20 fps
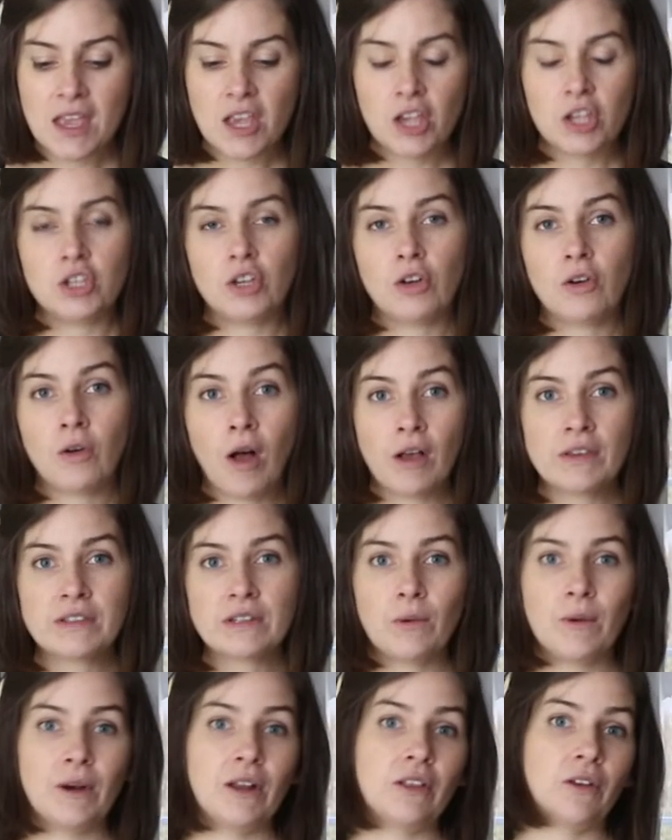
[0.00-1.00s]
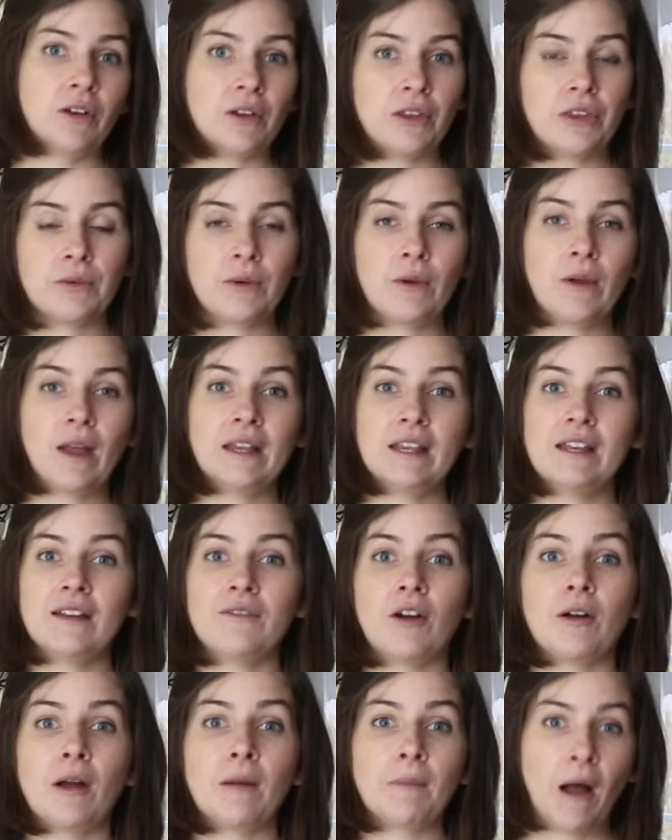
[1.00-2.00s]
You'll also want to look through any
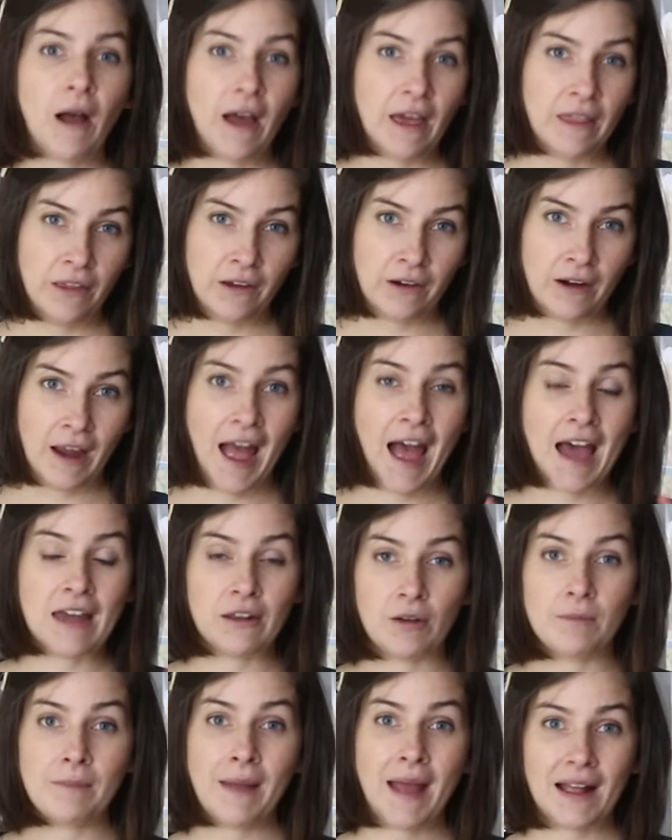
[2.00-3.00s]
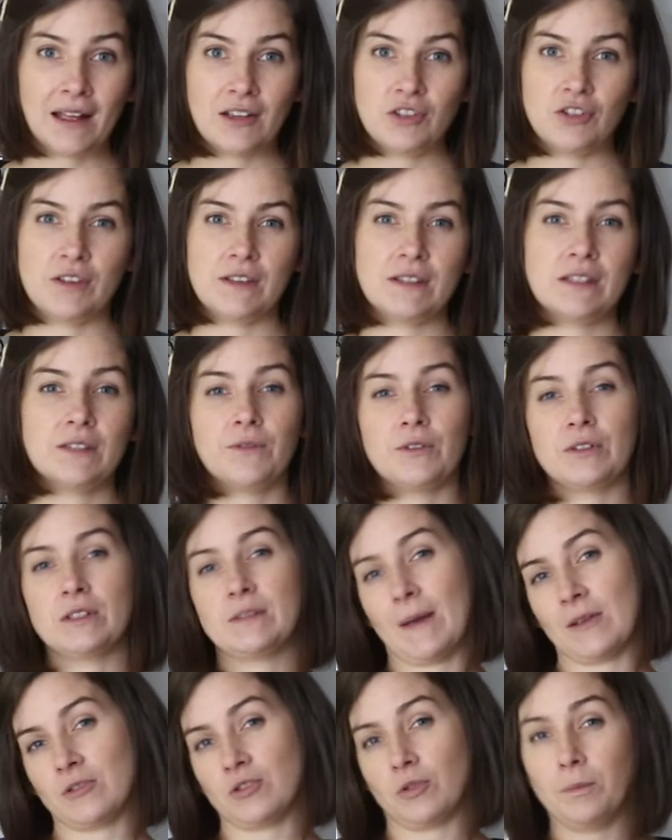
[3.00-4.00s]
of our other add-on packages for
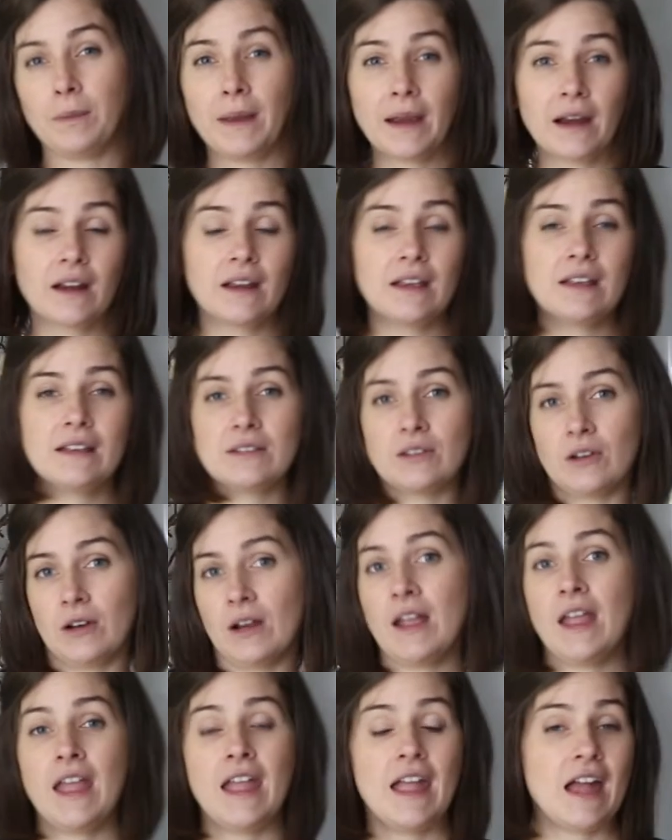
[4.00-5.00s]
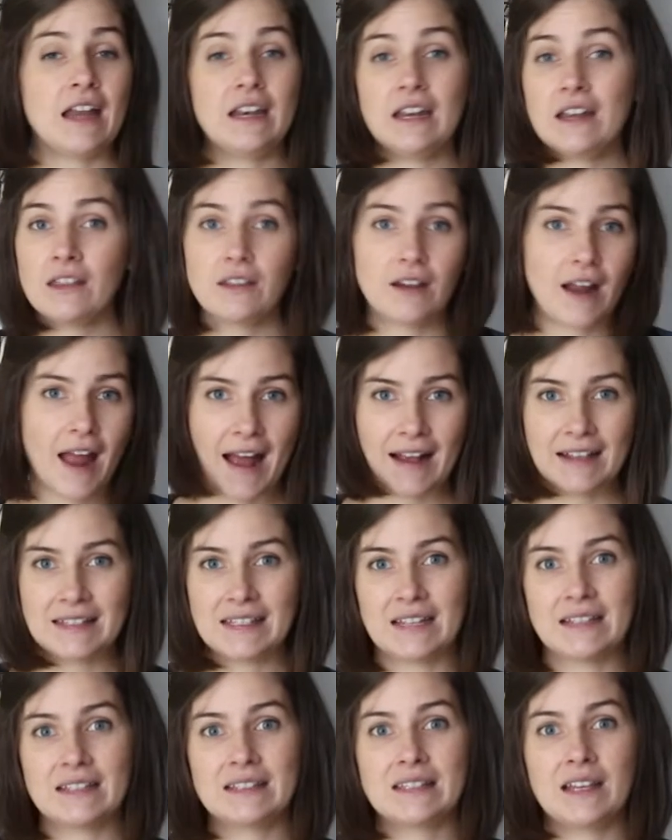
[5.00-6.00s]
special berries or any other
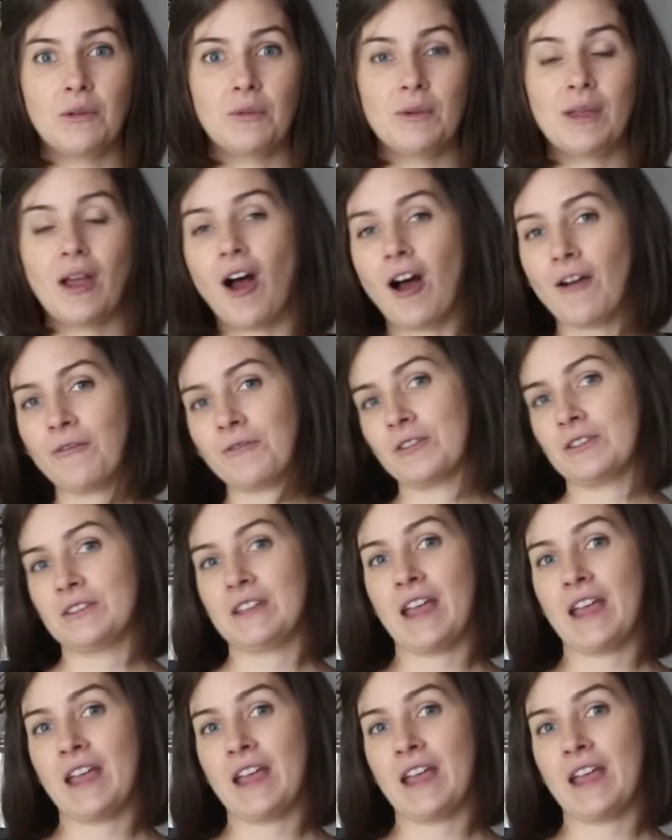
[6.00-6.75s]
accents that we offer to